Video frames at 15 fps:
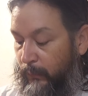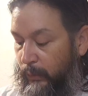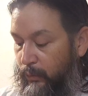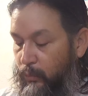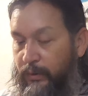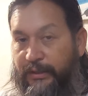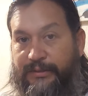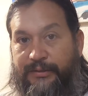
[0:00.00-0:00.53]

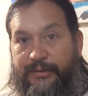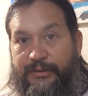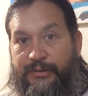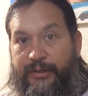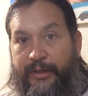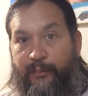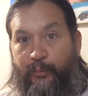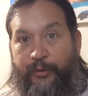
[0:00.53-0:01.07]
Well, it's the
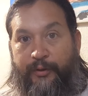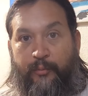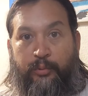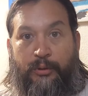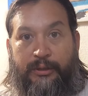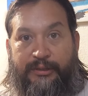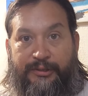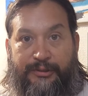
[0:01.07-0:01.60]
same with the
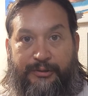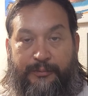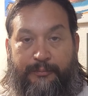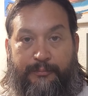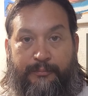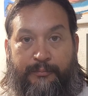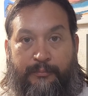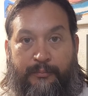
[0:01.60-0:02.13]
pulley system.
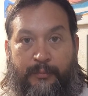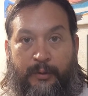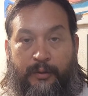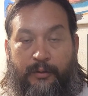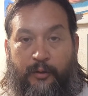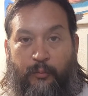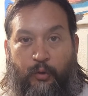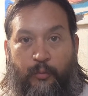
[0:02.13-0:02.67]

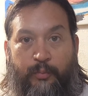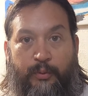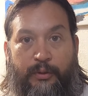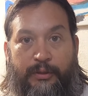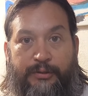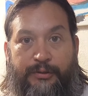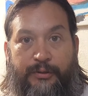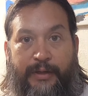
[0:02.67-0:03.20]
The more
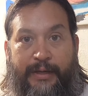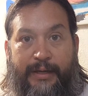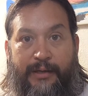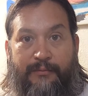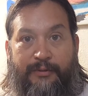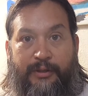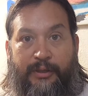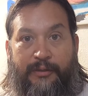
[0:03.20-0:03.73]
pulleys you
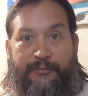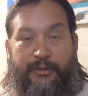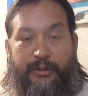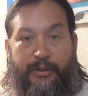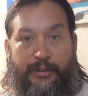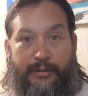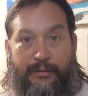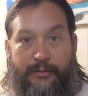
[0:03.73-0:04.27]
have in lifting
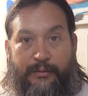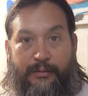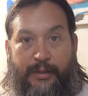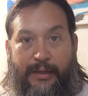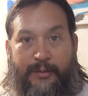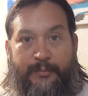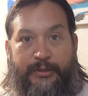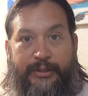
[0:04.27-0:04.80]
an
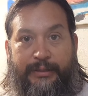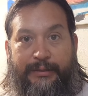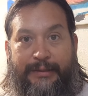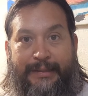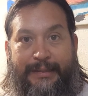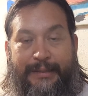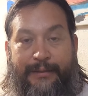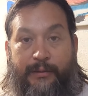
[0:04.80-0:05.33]
object,
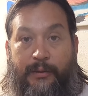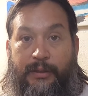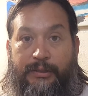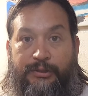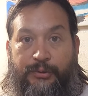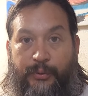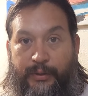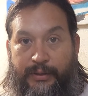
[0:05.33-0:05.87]
the less
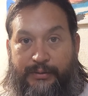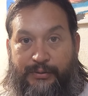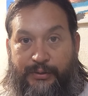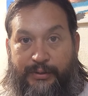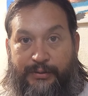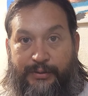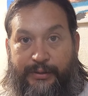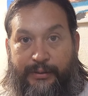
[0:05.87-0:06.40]
strength it's going
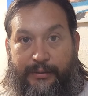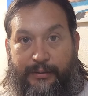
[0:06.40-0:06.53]
to take.